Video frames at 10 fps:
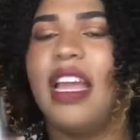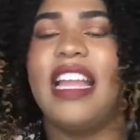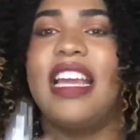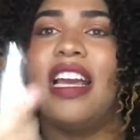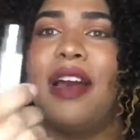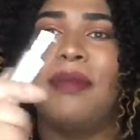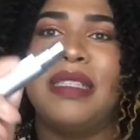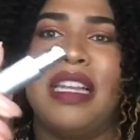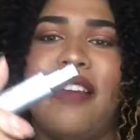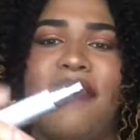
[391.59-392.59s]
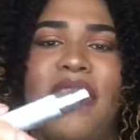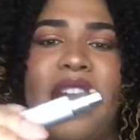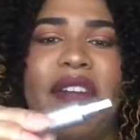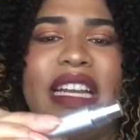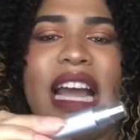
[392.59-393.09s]
And it comes in a
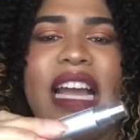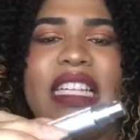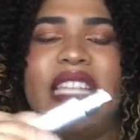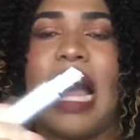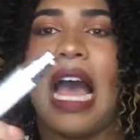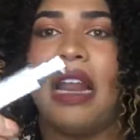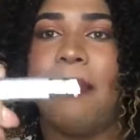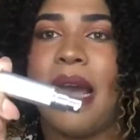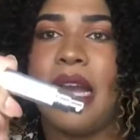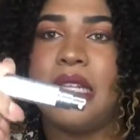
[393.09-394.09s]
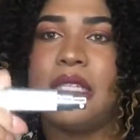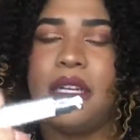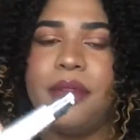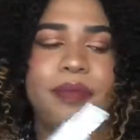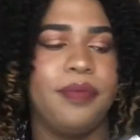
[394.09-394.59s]
very nice
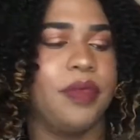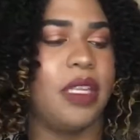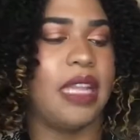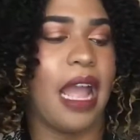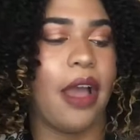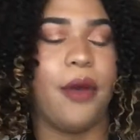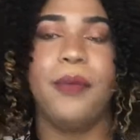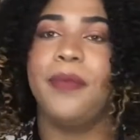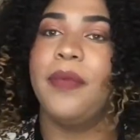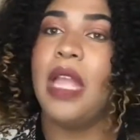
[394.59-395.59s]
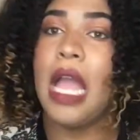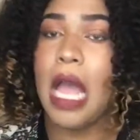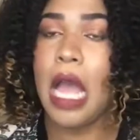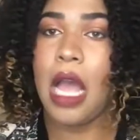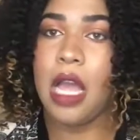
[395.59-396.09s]
atomizer. Now,
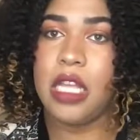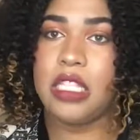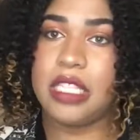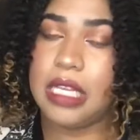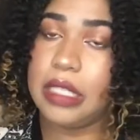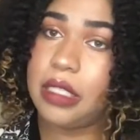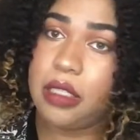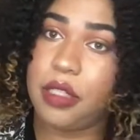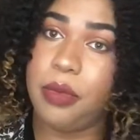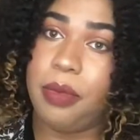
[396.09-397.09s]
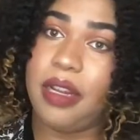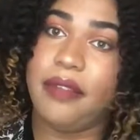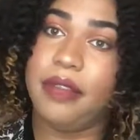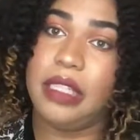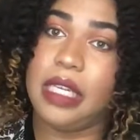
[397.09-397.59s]
just to
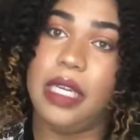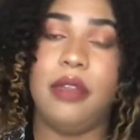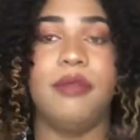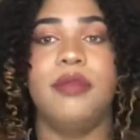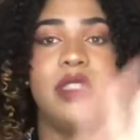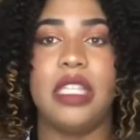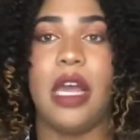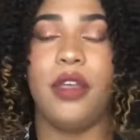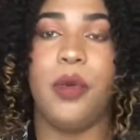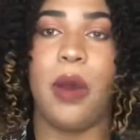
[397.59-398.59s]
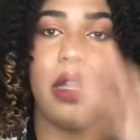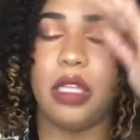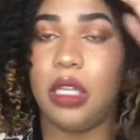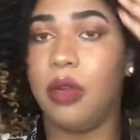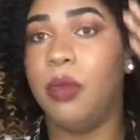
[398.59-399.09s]
briefly tell you all
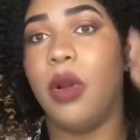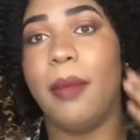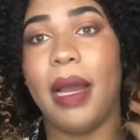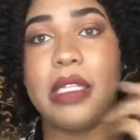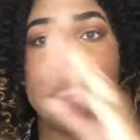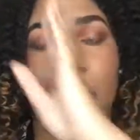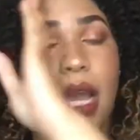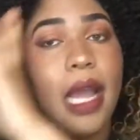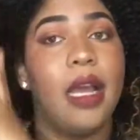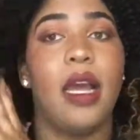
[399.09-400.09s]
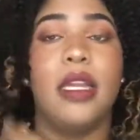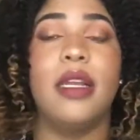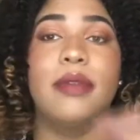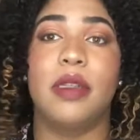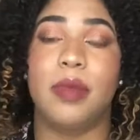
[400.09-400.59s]
a little more about Scent Icon
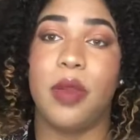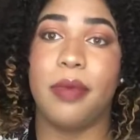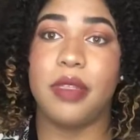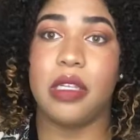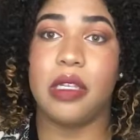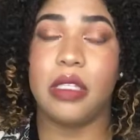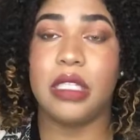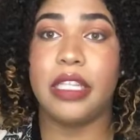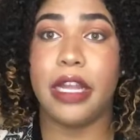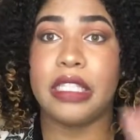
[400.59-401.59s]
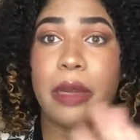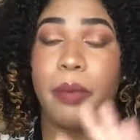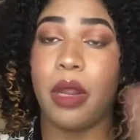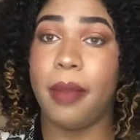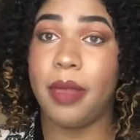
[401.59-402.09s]
Neff subscriptions, there's a
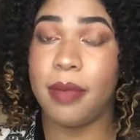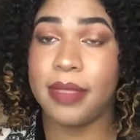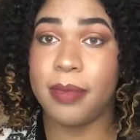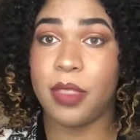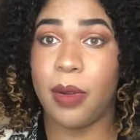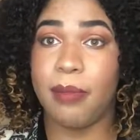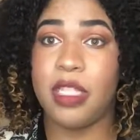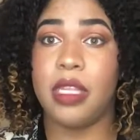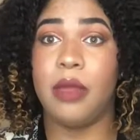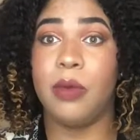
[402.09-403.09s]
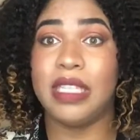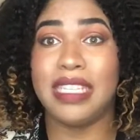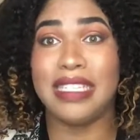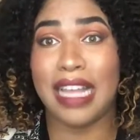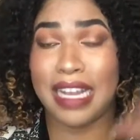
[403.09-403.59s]
premium subscription, which
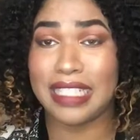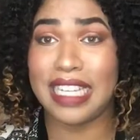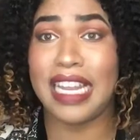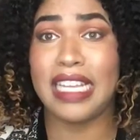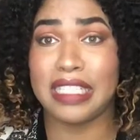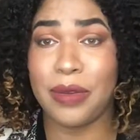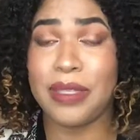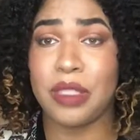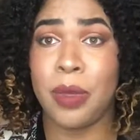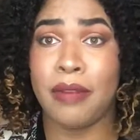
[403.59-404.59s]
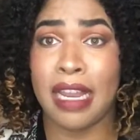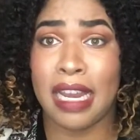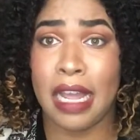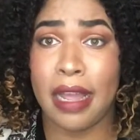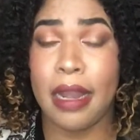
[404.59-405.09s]
is, like I said, as low as
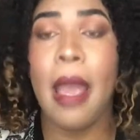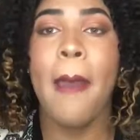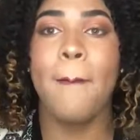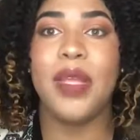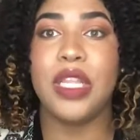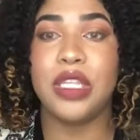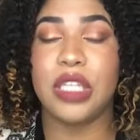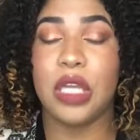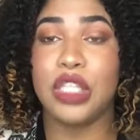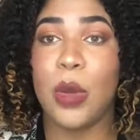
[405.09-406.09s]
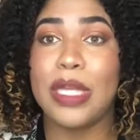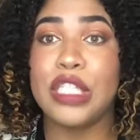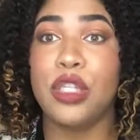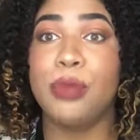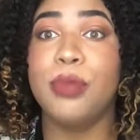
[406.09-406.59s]
$12.99, but there's also
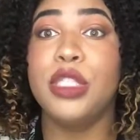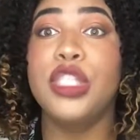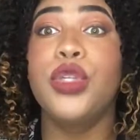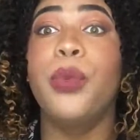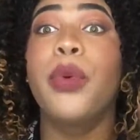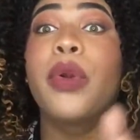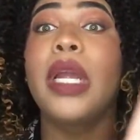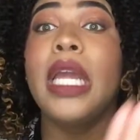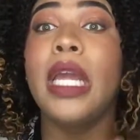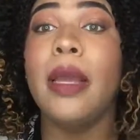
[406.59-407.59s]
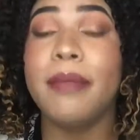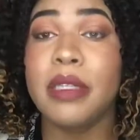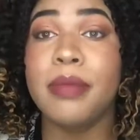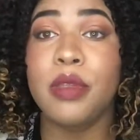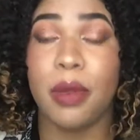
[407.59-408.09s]
a supreme
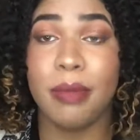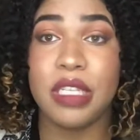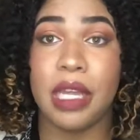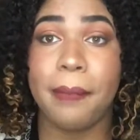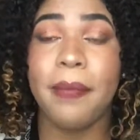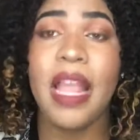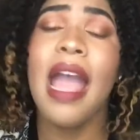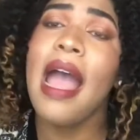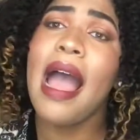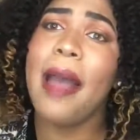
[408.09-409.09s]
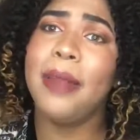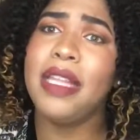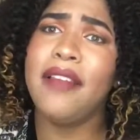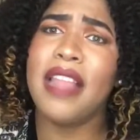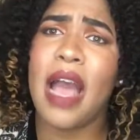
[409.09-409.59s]
subscription. I
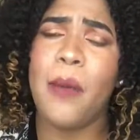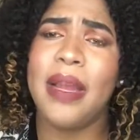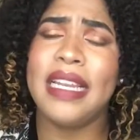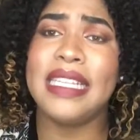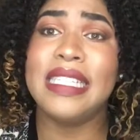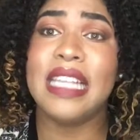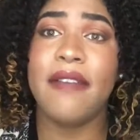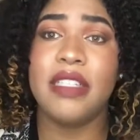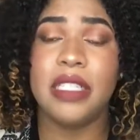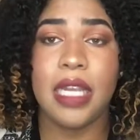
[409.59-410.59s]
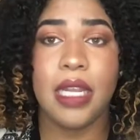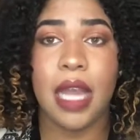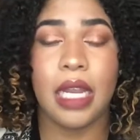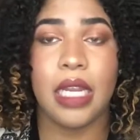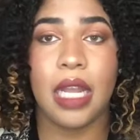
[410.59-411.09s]
believe that one is
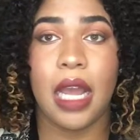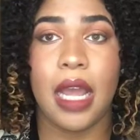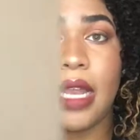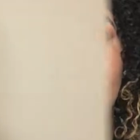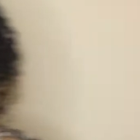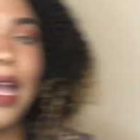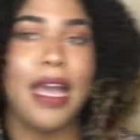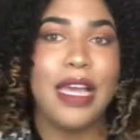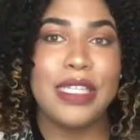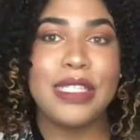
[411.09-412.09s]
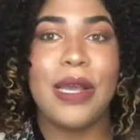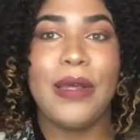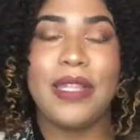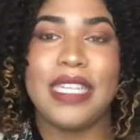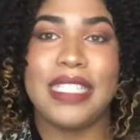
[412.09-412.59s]
$17.99.
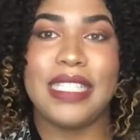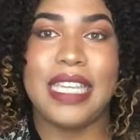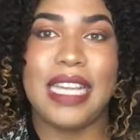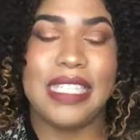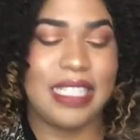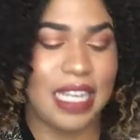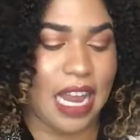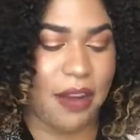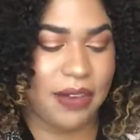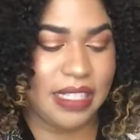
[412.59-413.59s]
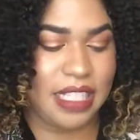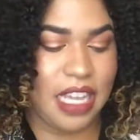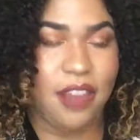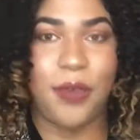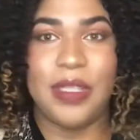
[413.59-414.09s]
So the scents that I
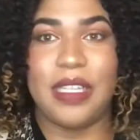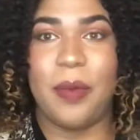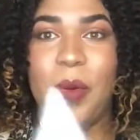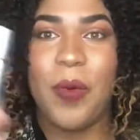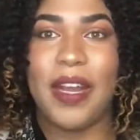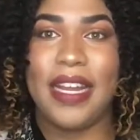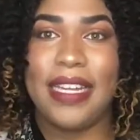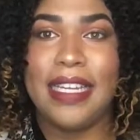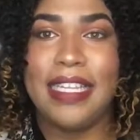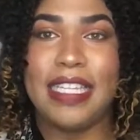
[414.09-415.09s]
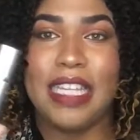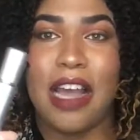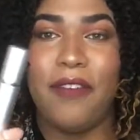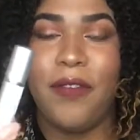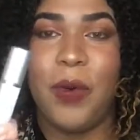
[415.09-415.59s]
received was number one, the
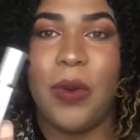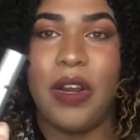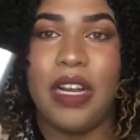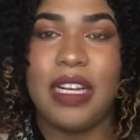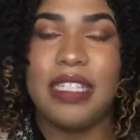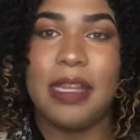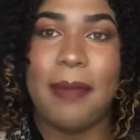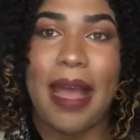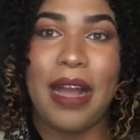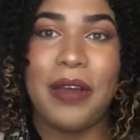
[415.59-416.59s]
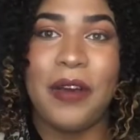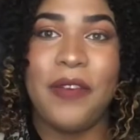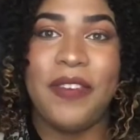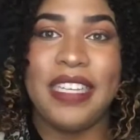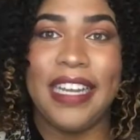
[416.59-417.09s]
Tom Ford
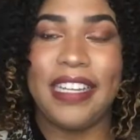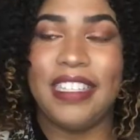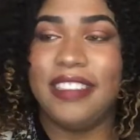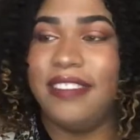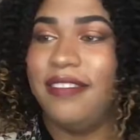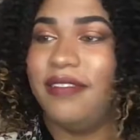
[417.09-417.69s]
Tobacco Vanilla.